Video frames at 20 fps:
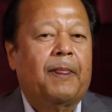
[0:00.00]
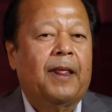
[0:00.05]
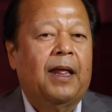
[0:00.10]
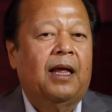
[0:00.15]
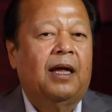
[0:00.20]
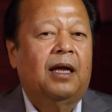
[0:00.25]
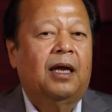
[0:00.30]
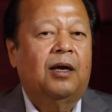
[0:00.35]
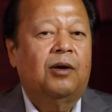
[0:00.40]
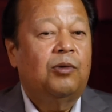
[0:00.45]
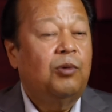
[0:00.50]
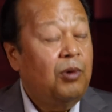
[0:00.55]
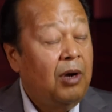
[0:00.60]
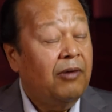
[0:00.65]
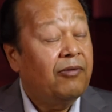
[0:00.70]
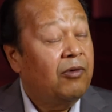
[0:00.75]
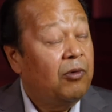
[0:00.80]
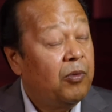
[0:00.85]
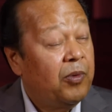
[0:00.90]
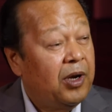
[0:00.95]
And
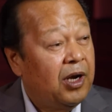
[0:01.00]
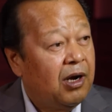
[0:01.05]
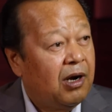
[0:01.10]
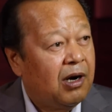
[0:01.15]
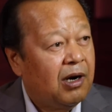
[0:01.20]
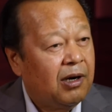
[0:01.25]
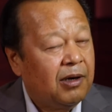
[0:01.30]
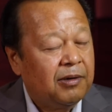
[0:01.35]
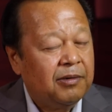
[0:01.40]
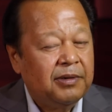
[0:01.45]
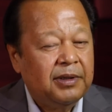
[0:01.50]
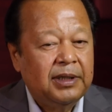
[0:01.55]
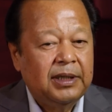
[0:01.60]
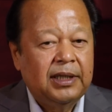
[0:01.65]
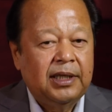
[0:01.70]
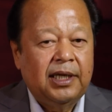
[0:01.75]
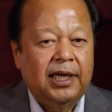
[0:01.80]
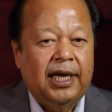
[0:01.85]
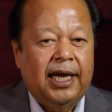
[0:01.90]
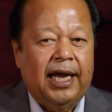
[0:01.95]
whoever we are.
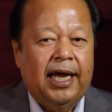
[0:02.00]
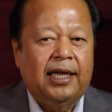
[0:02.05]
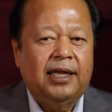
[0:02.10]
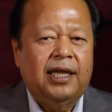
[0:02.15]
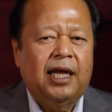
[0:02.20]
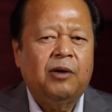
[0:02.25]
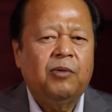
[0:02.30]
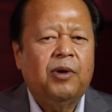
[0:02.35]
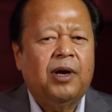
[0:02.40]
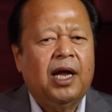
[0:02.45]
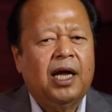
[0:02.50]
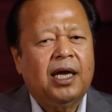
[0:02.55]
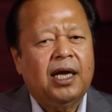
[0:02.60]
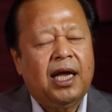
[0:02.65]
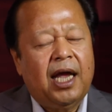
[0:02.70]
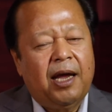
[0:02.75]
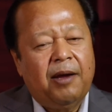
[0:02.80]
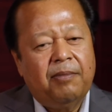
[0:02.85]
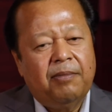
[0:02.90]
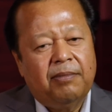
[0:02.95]
And then when I
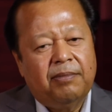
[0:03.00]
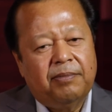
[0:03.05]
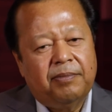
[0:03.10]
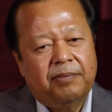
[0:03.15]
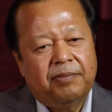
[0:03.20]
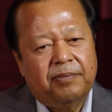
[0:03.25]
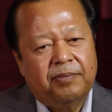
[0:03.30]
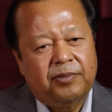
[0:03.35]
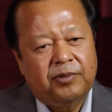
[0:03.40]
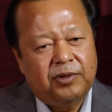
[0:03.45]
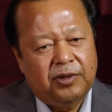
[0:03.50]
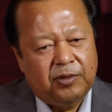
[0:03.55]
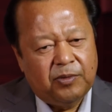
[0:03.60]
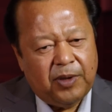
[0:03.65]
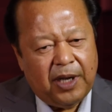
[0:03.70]
came to the